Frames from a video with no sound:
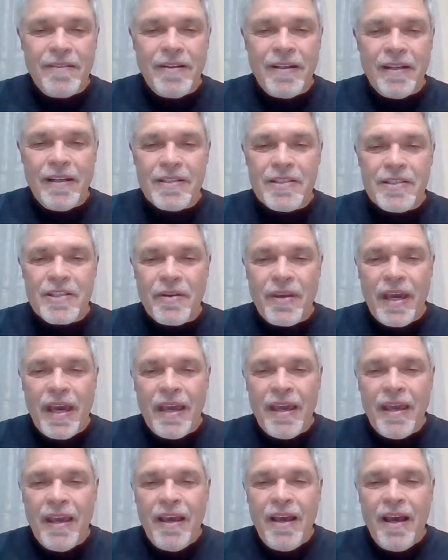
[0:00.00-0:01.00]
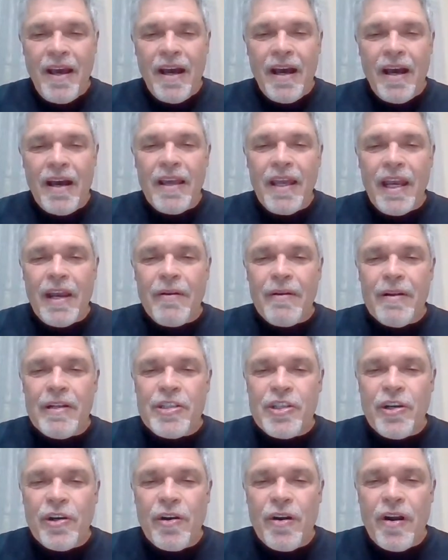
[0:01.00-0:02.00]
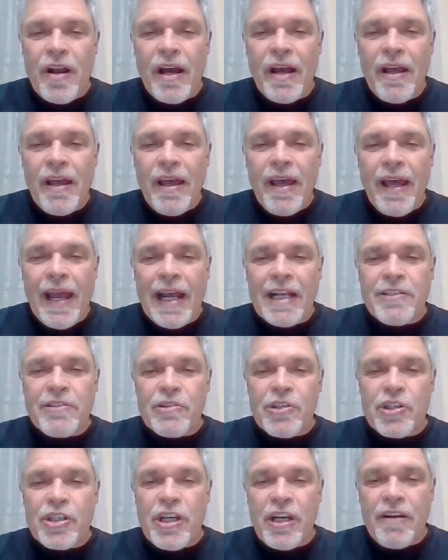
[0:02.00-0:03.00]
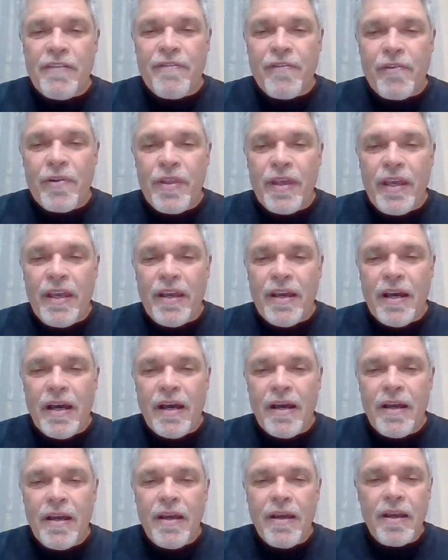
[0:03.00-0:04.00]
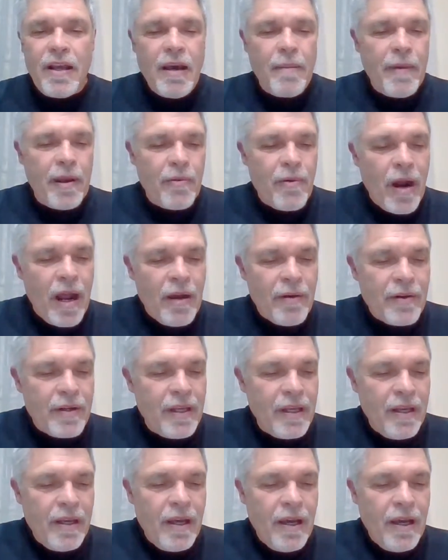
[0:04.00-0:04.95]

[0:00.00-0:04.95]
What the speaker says: Very nice. Okay. Here is your answer sheet for the coming round.